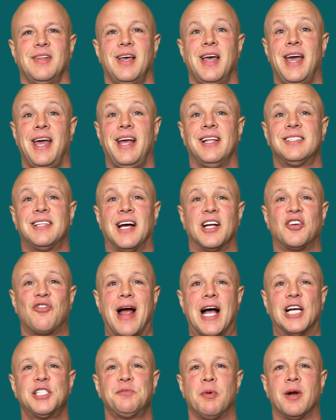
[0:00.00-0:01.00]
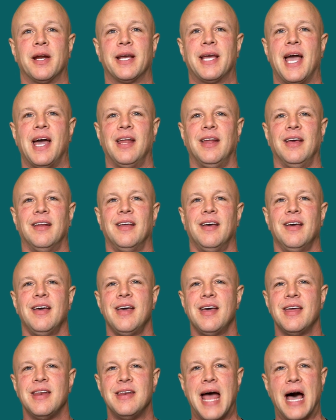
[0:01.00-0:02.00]
Hey, it's Dr. Ashburn again, and
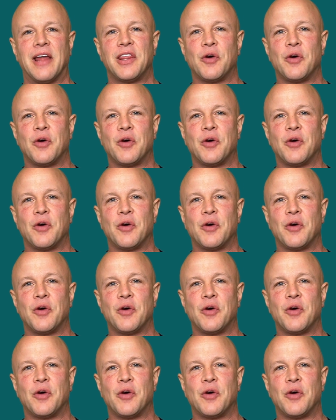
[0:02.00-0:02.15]
now